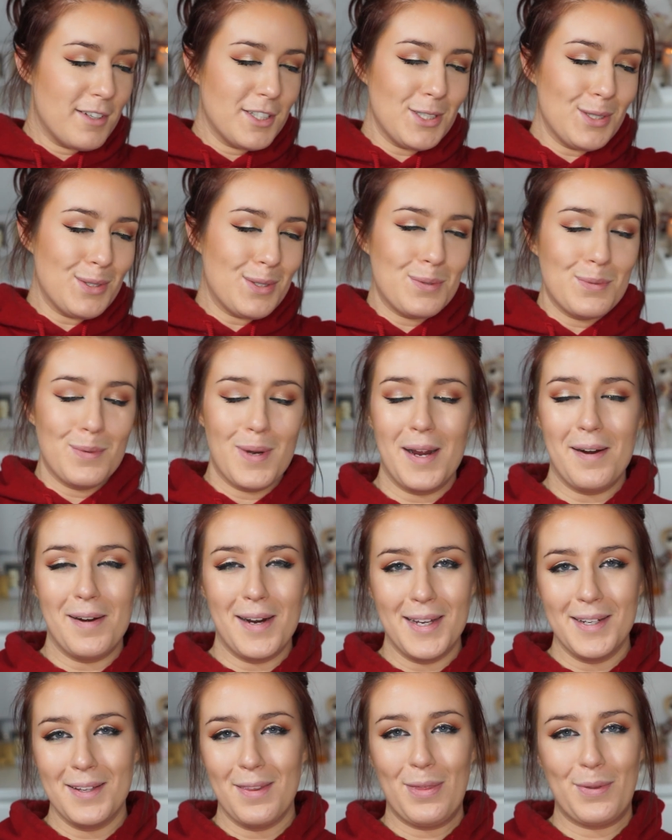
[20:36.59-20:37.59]
You can wear
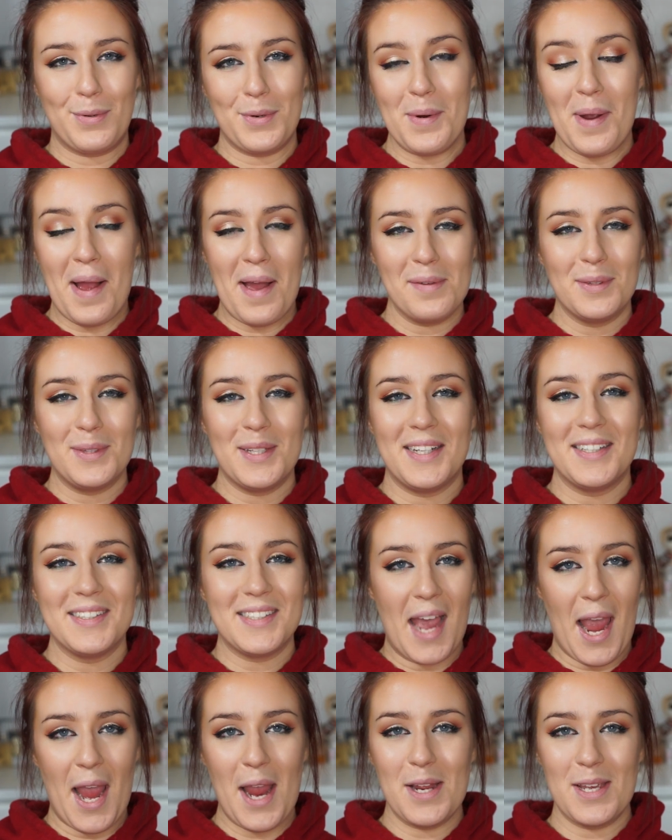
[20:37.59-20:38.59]
it throughout the
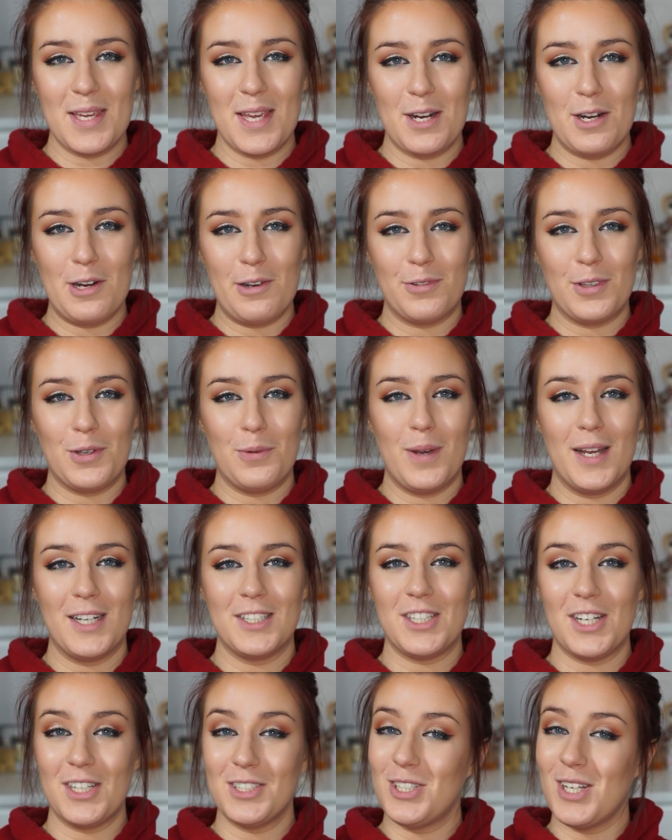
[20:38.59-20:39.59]
entire year if you
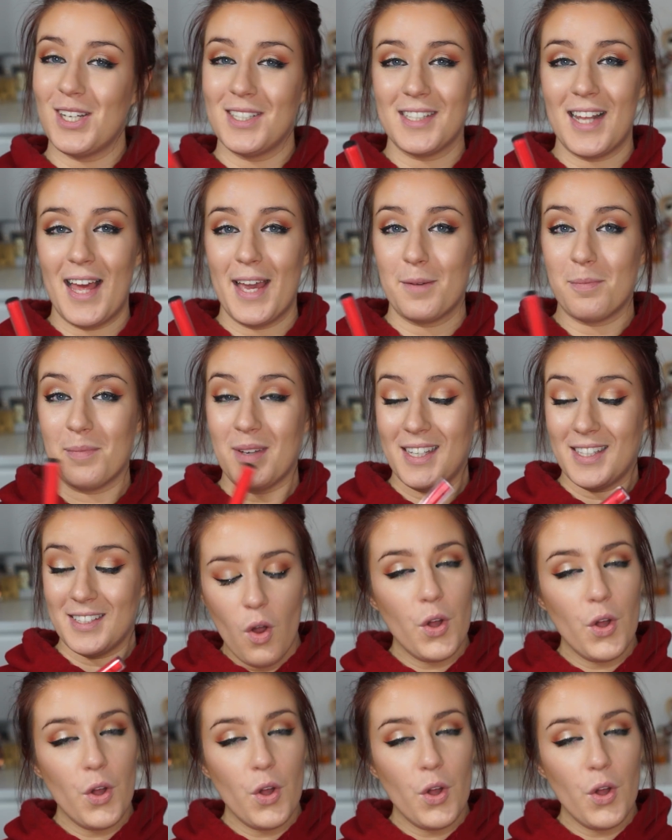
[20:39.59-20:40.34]
wish, just like me.